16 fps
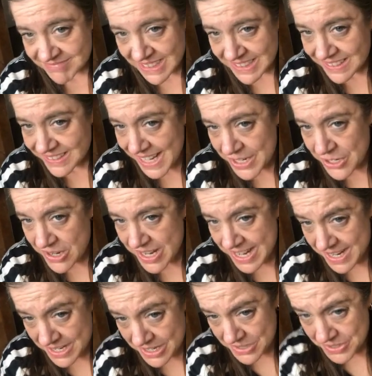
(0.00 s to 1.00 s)
lighter
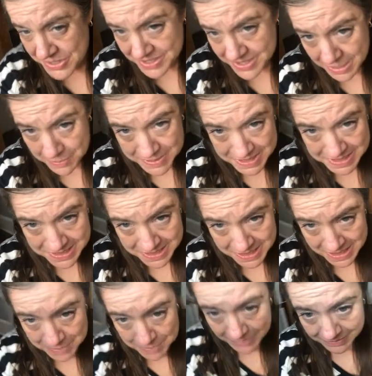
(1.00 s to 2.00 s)
hairs up at the
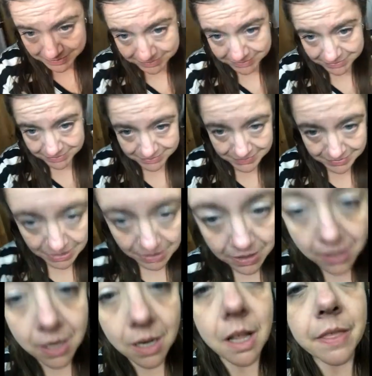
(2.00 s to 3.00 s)
top.
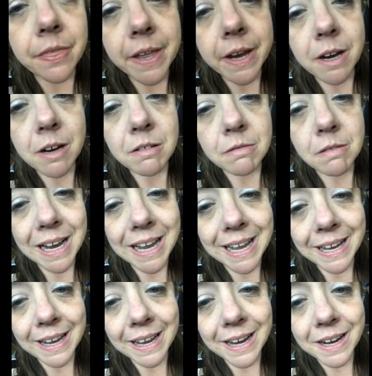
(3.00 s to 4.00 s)
They're
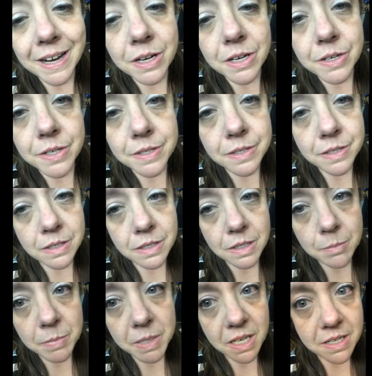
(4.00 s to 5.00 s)
gray hairs
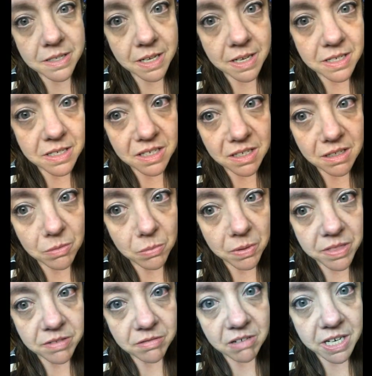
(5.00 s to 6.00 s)
because I deal
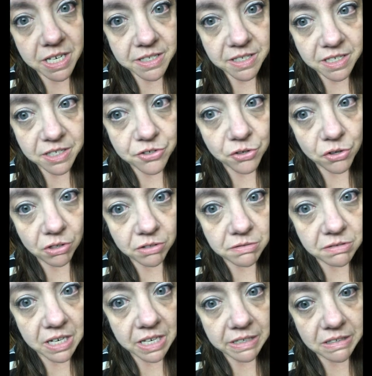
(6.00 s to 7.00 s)
with crazy
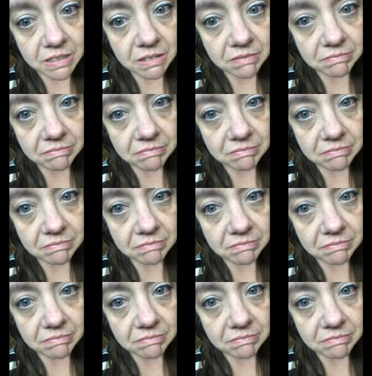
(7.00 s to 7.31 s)
children.